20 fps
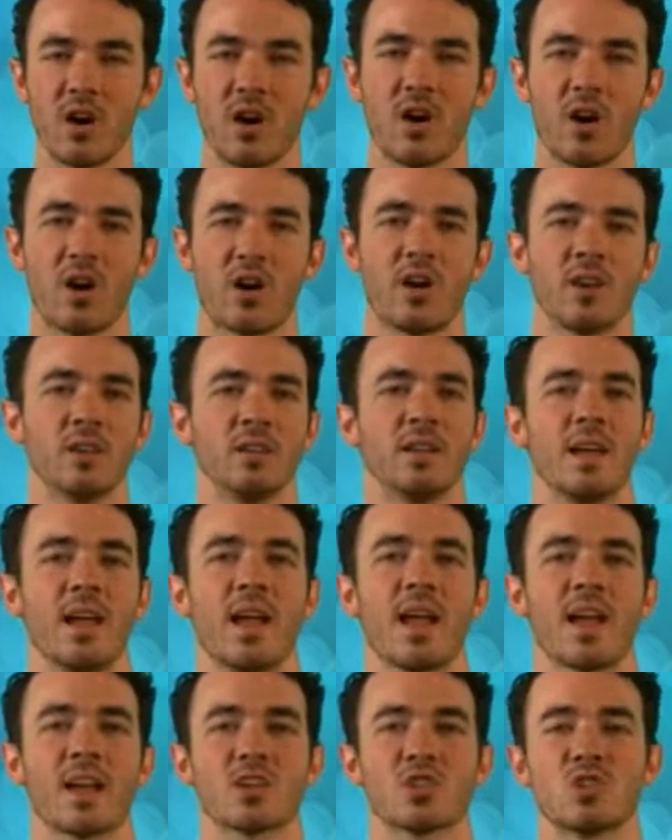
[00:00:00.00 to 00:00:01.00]
Scar,
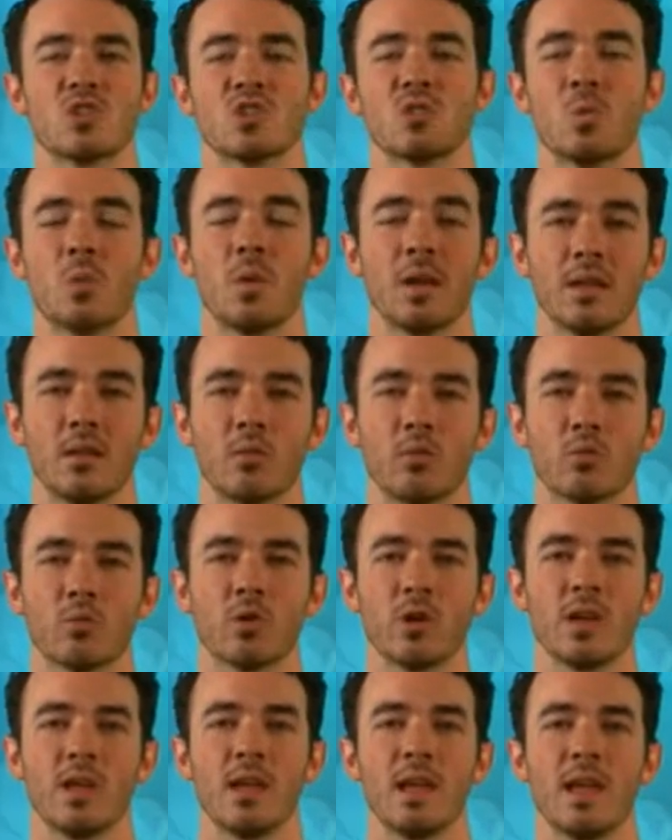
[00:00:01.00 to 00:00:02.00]
Action
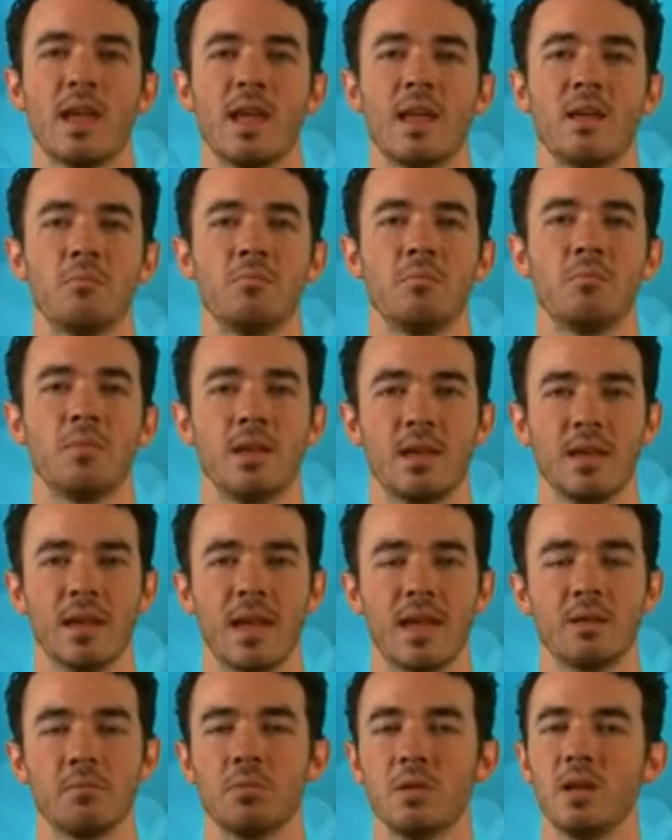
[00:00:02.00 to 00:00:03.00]
23, and
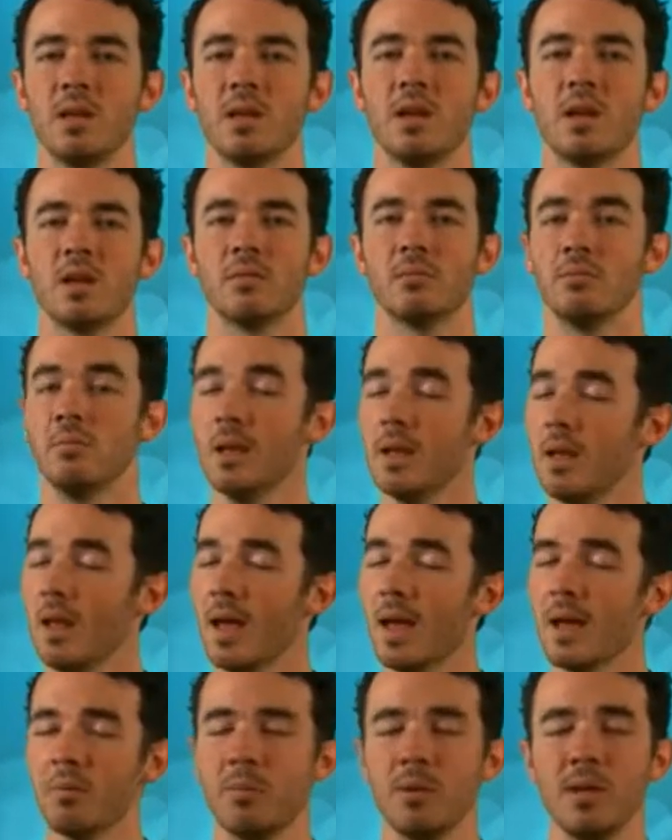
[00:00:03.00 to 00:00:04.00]
Midnight Peanut.
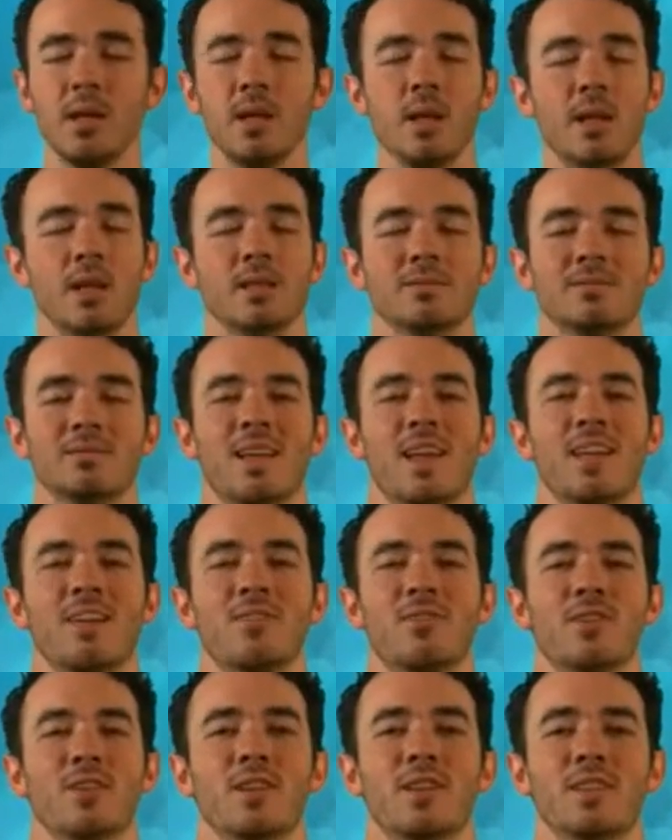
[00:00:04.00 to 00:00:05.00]
Midnight Peanut,
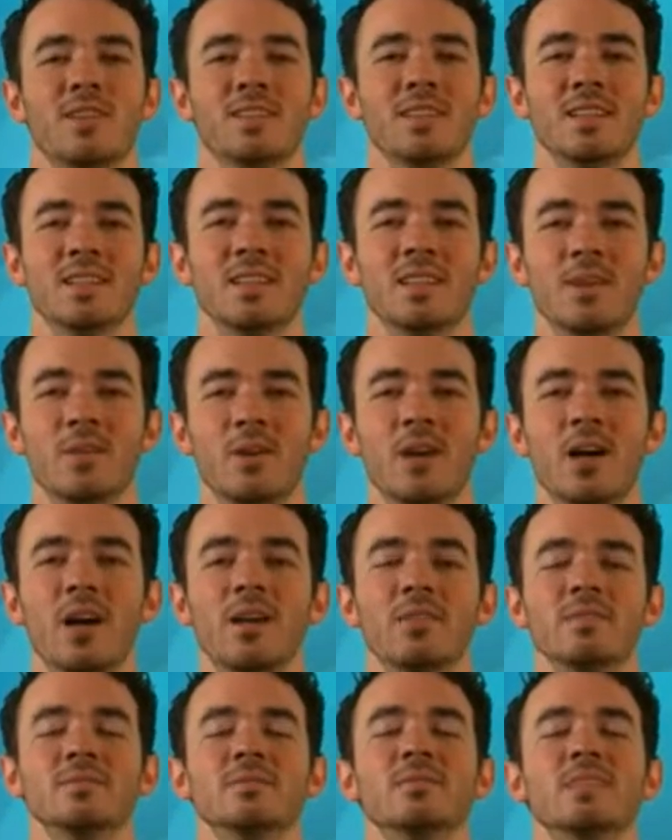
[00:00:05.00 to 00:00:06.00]
how you feeling?
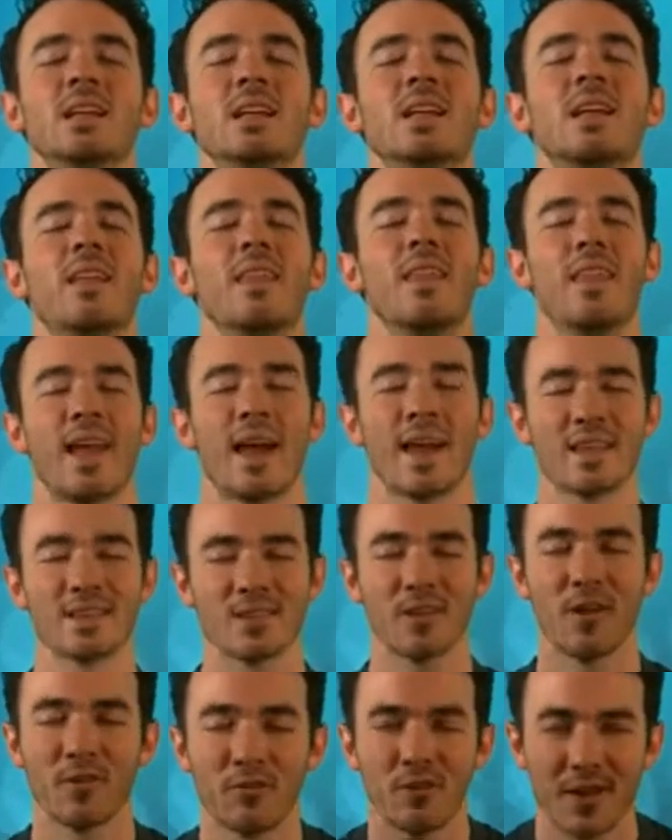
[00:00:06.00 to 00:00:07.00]
Well,
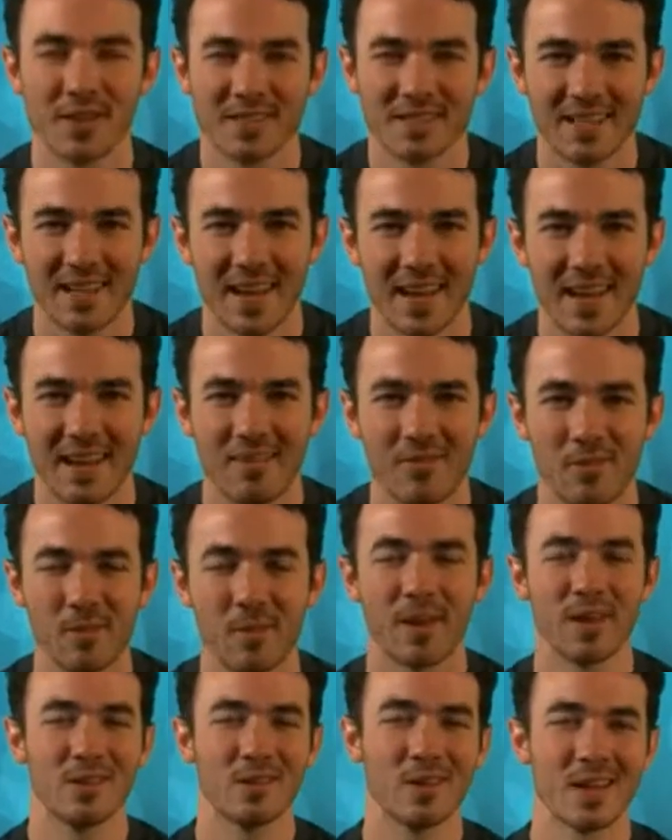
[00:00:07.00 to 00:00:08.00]
that is all for us tonight,
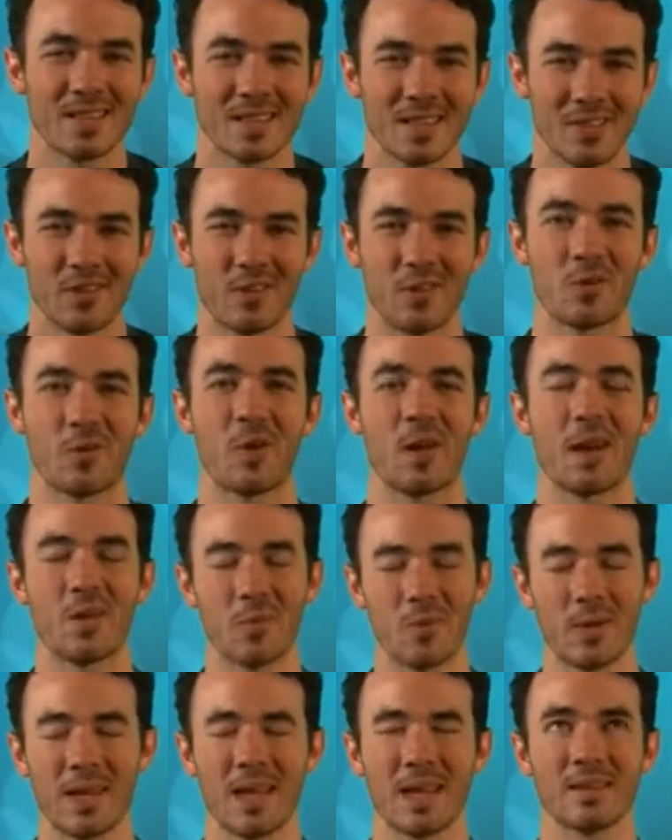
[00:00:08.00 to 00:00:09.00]
everybody. You guys have a
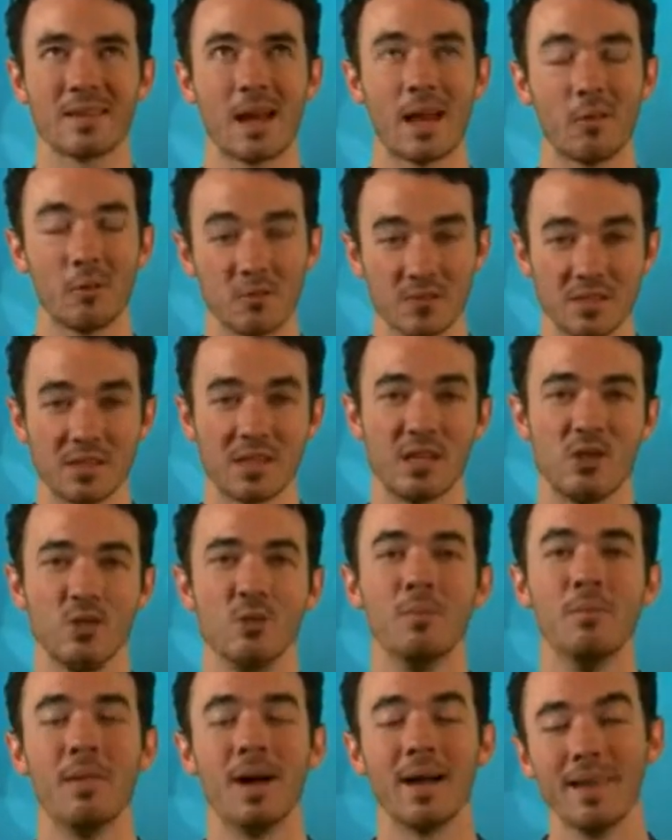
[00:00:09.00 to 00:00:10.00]
great weekend. I will
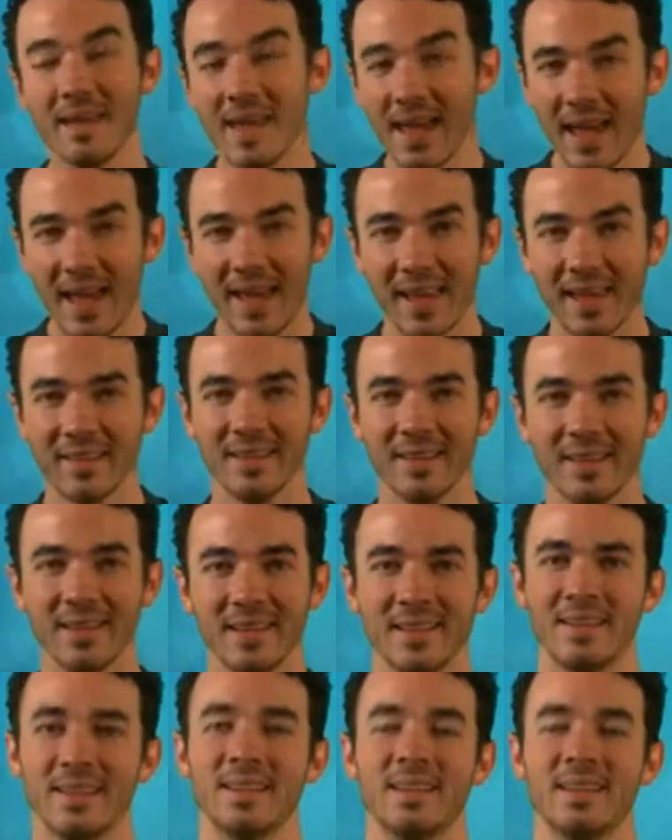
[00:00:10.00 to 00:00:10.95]
see you Monday.